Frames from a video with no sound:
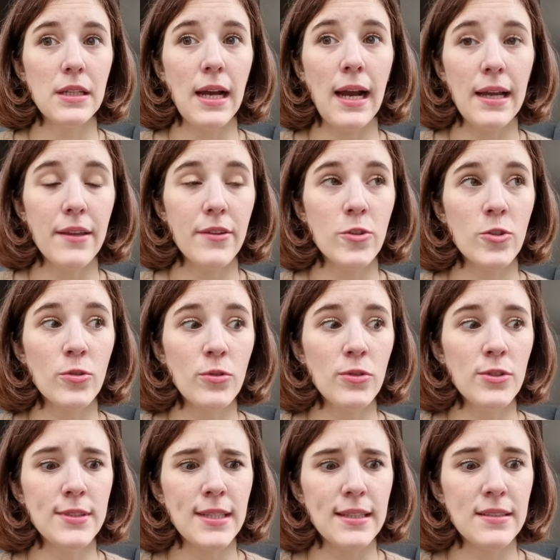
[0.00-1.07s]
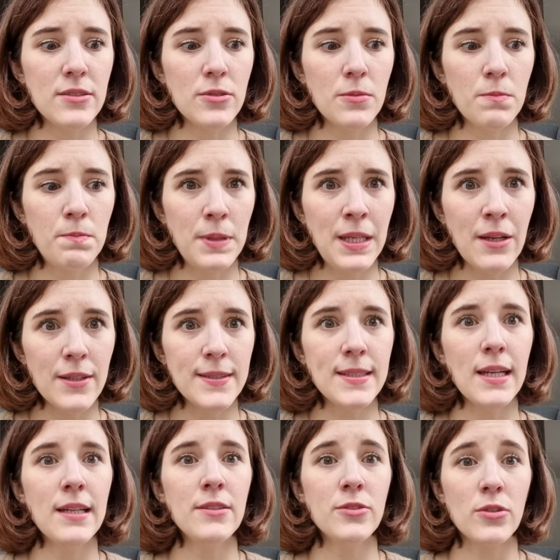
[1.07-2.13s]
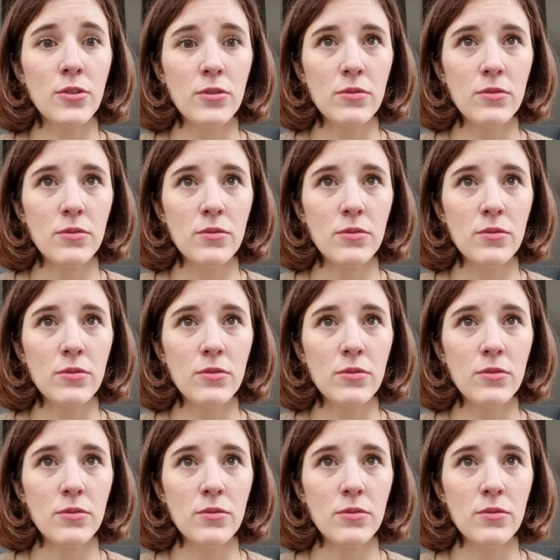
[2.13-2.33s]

I saw that the biggest size,